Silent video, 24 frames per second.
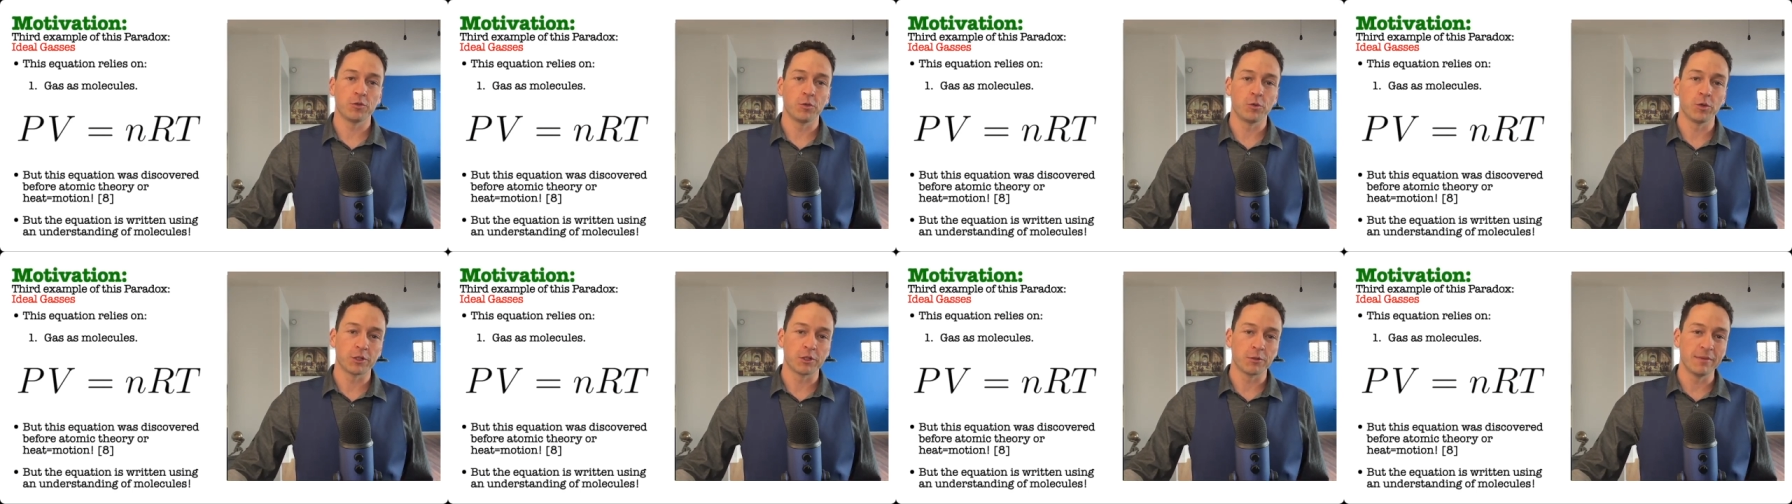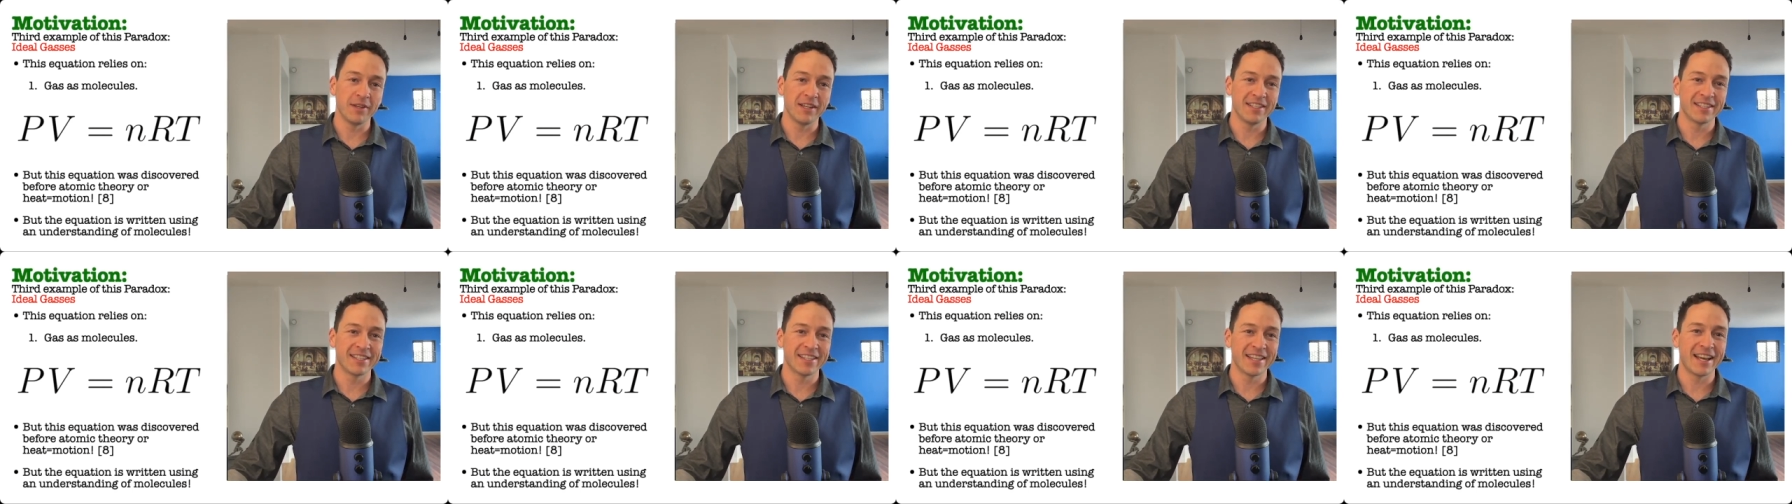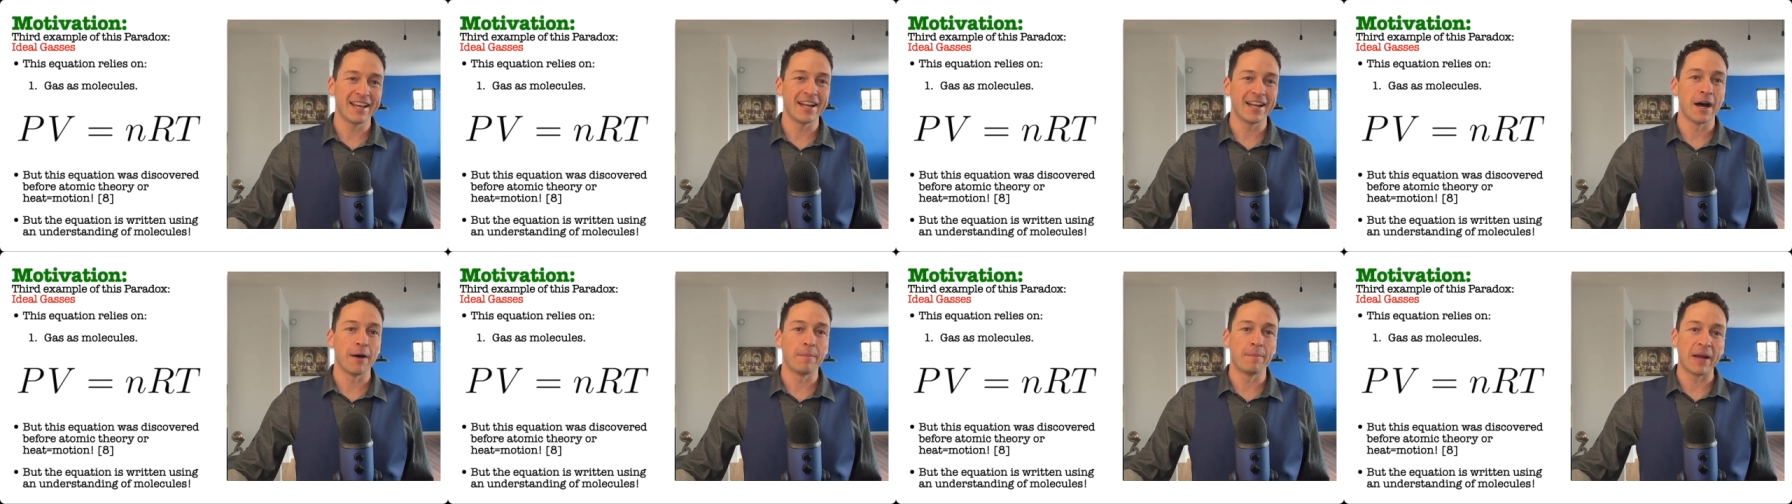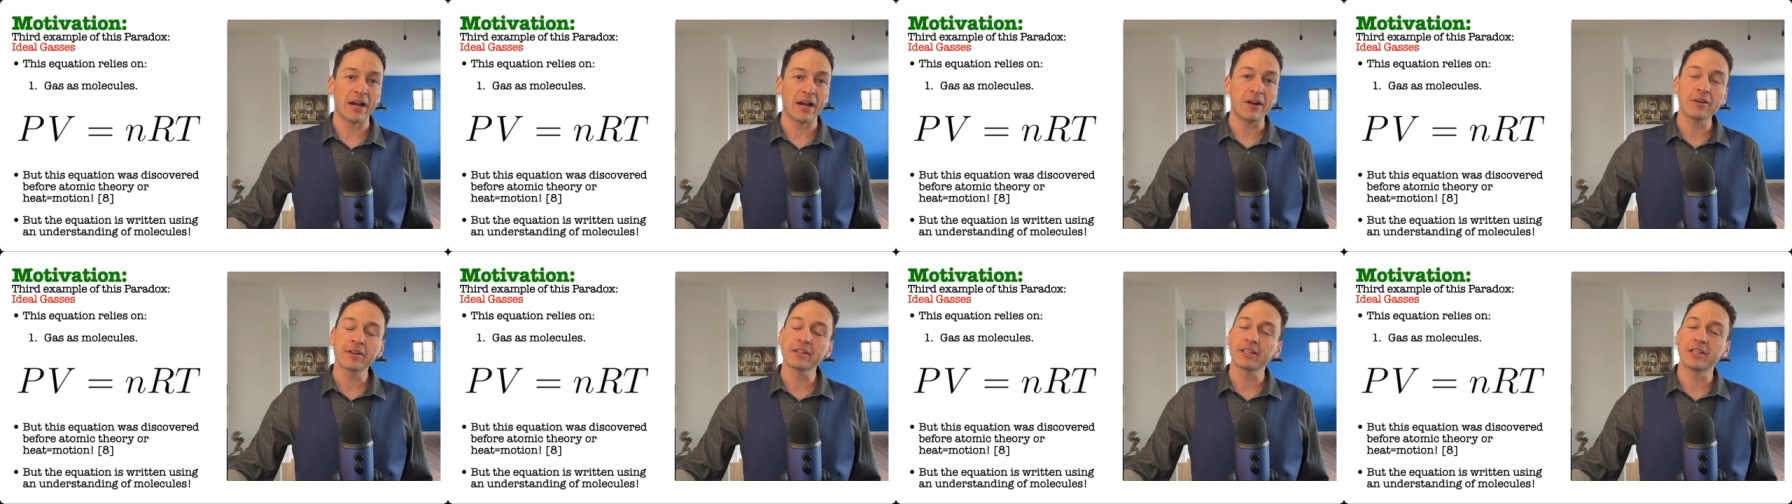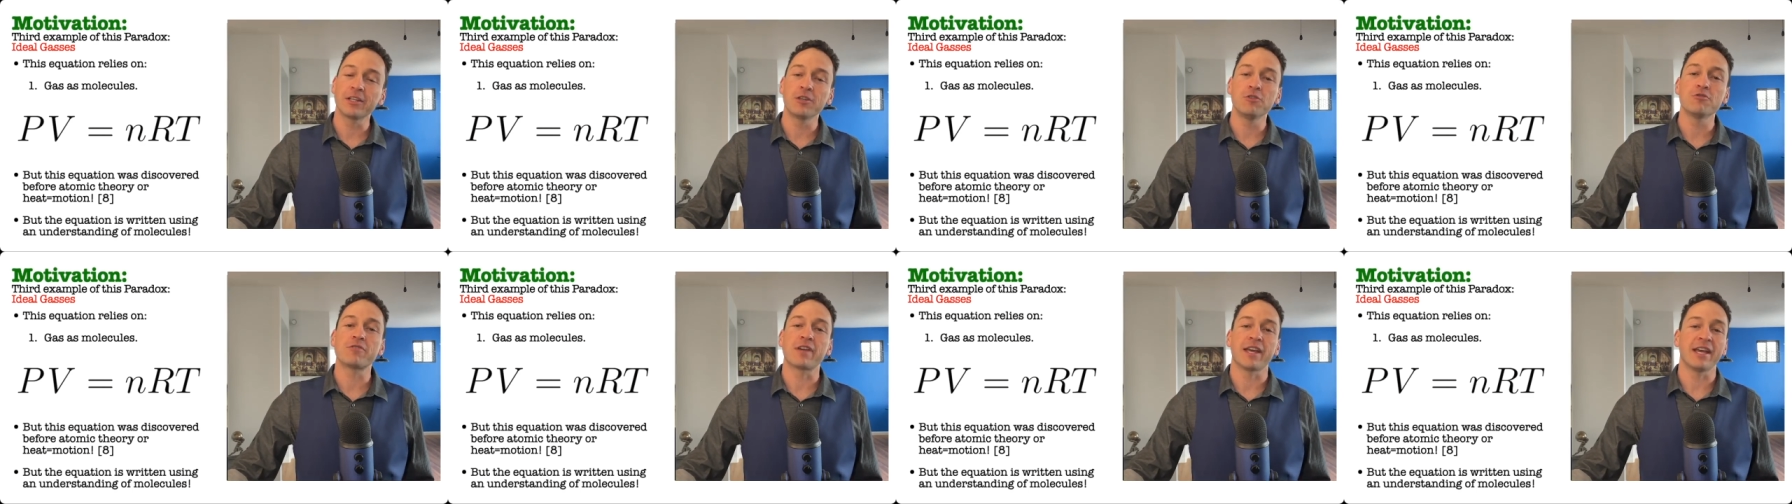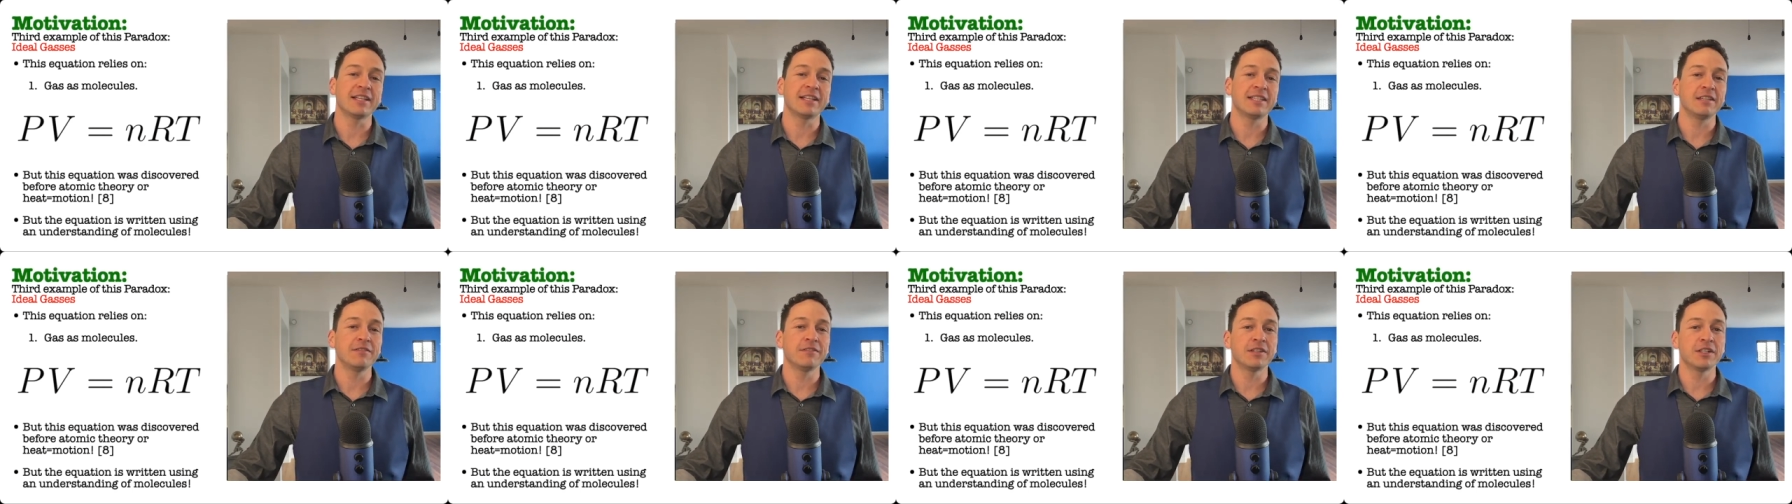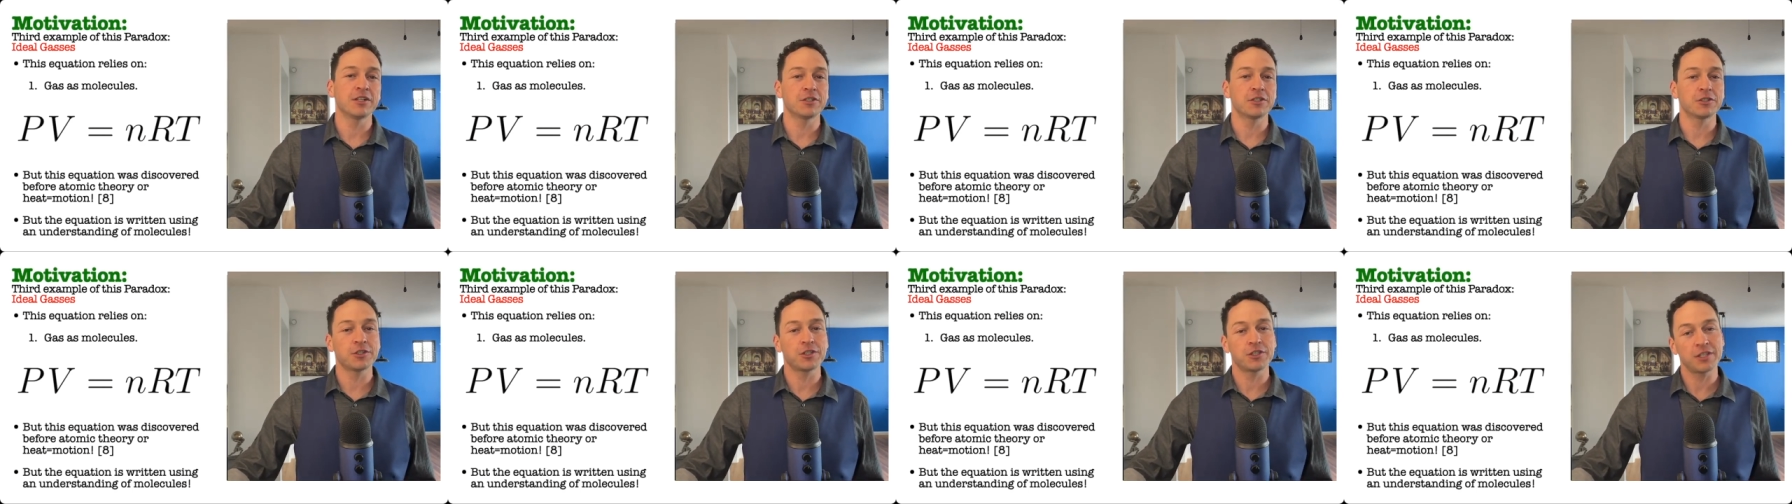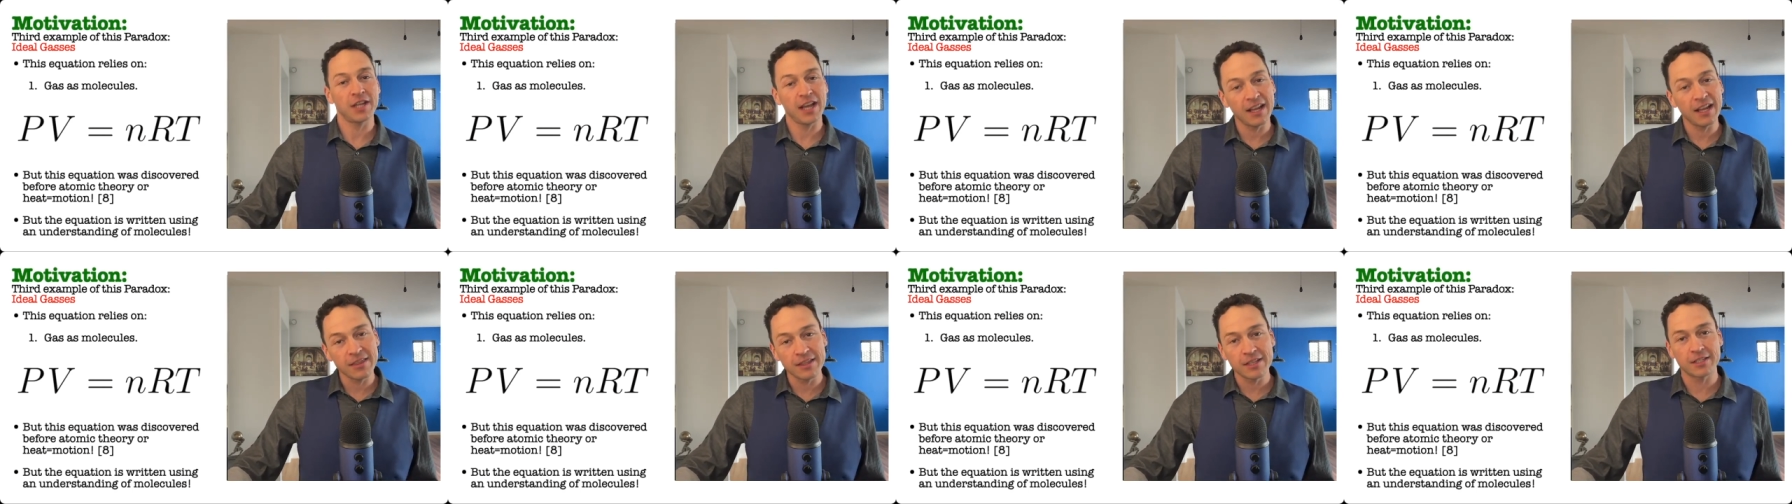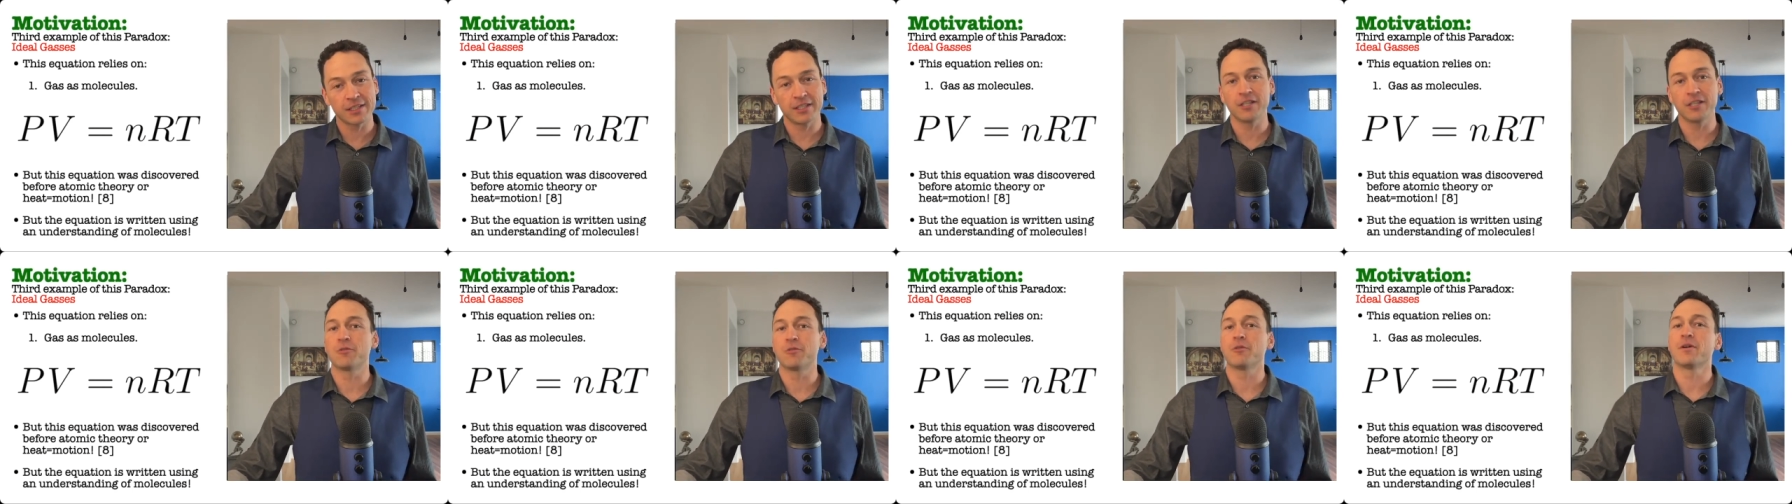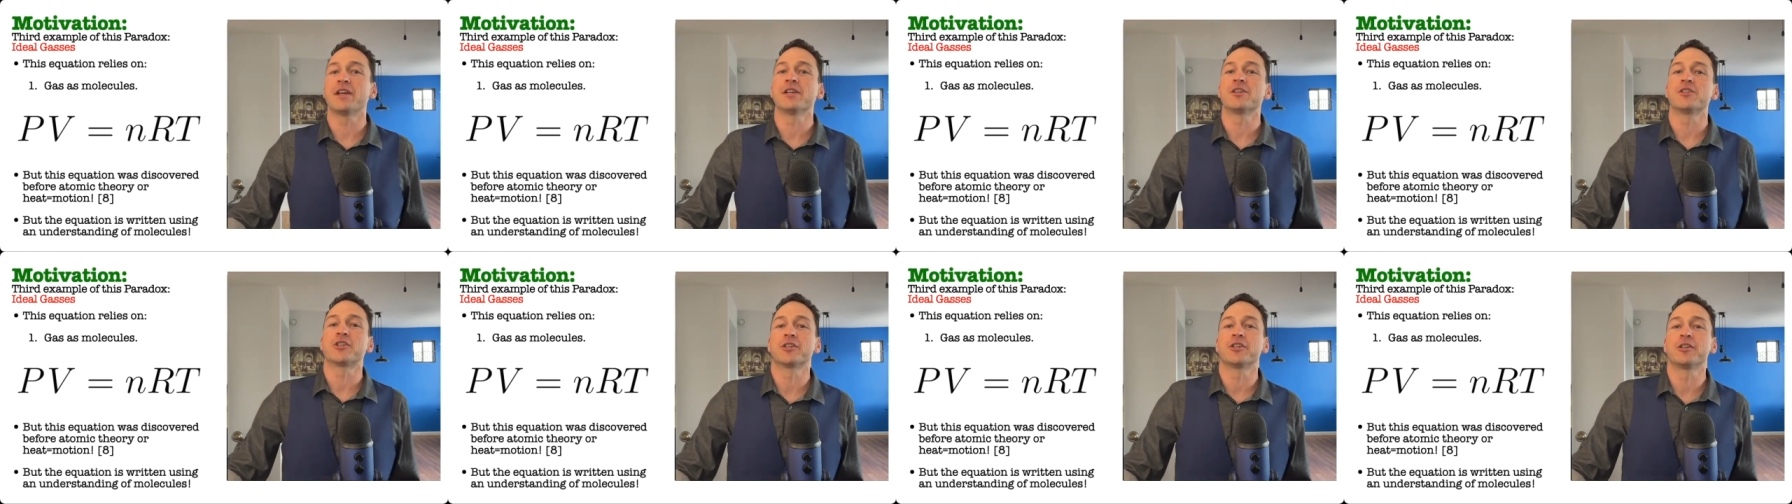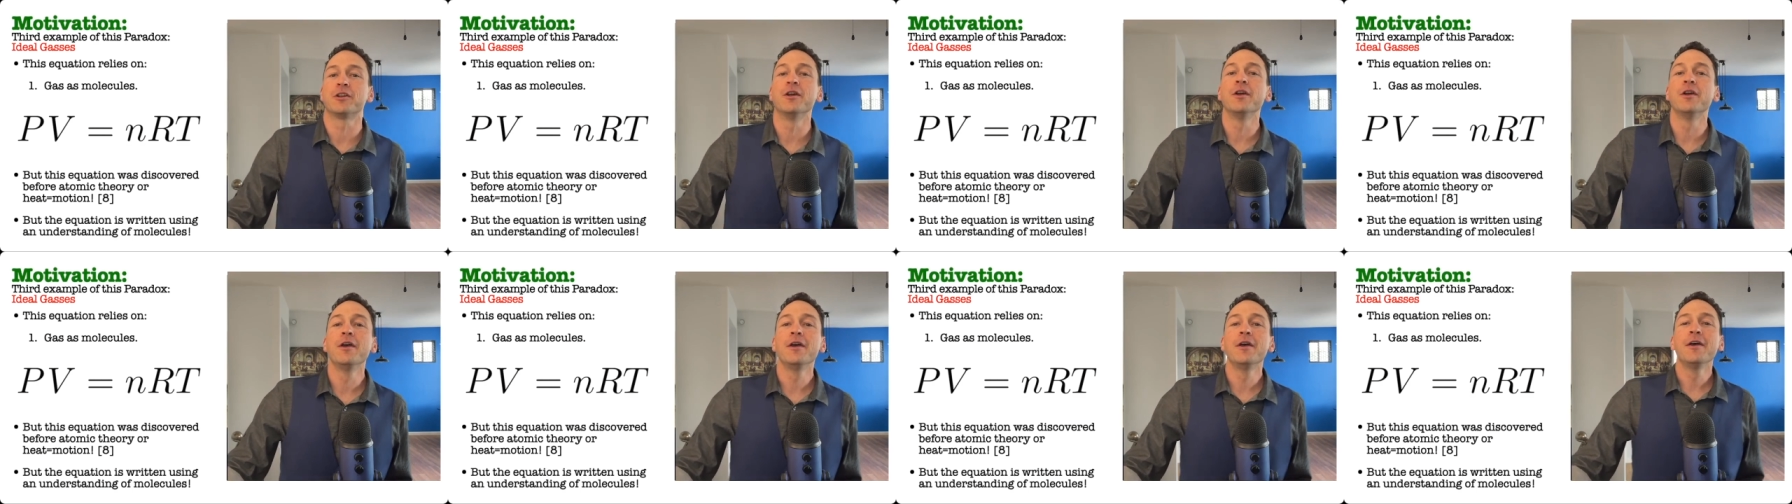which means that apparently you can't even understand this equation